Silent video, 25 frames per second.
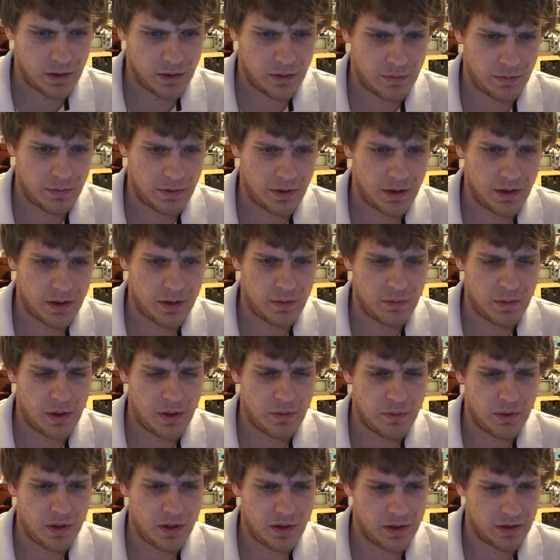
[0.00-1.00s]
I'm thinking
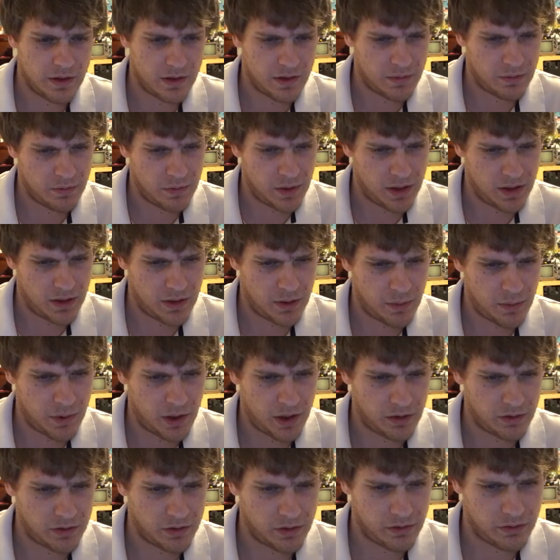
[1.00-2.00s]
maybe I make the
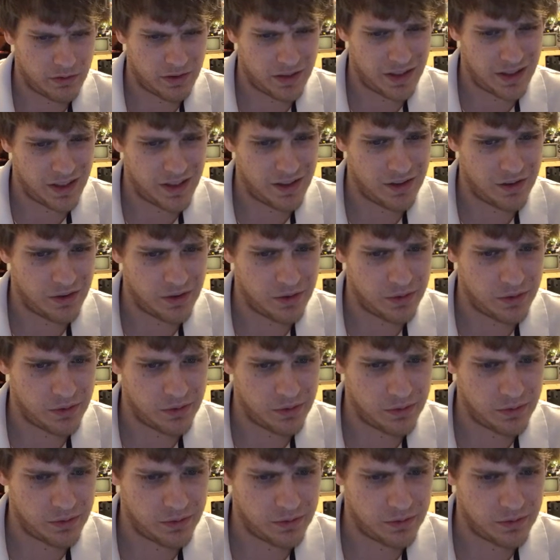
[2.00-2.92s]
background yellow.